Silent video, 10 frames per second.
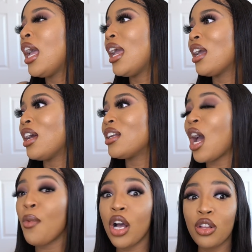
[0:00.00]
And
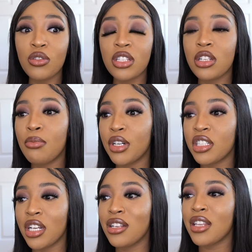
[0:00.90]
I walked closer to the
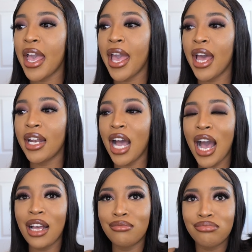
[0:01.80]
bushes and
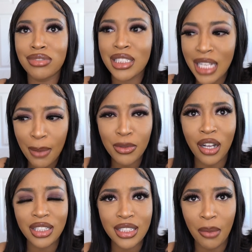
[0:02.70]
I stepped
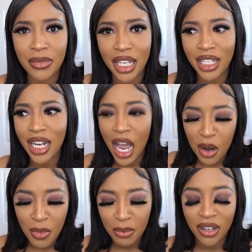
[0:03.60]
on something. I
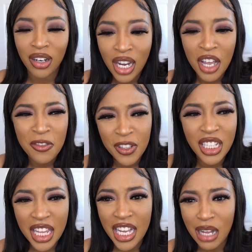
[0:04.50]
remember
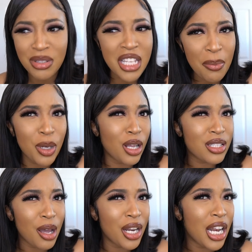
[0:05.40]
feeling like I'm stepping on
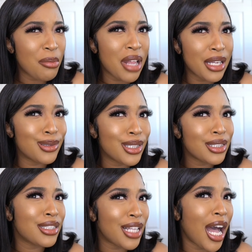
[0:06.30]
something, and I'm like, this
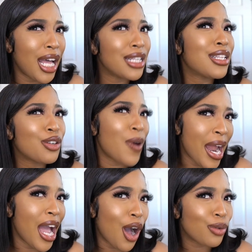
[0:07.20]
is not the
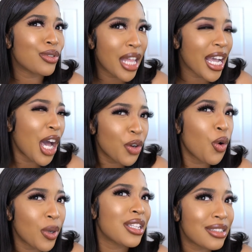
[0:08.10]
ground. Like, I don't know
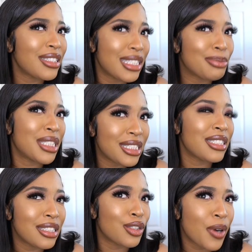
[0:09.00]
what this is, but this
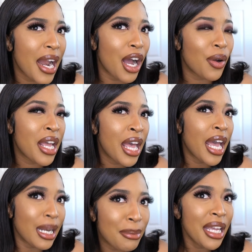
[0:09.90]
isn't the ground.
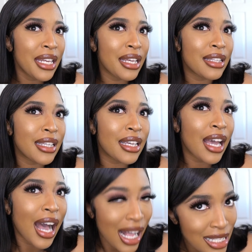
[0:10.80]
And
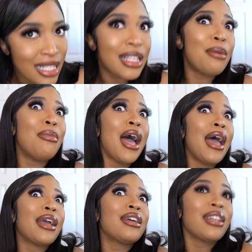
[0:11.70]
immediately I slipped
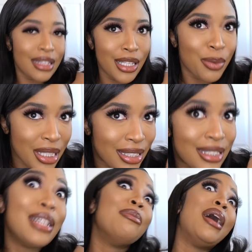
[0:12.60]
back, literally
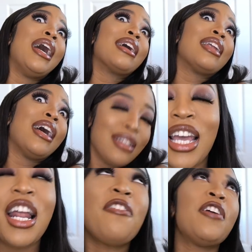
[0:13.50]
slipped back, like,
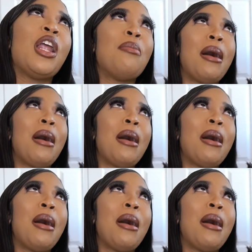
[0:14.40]
and I fell on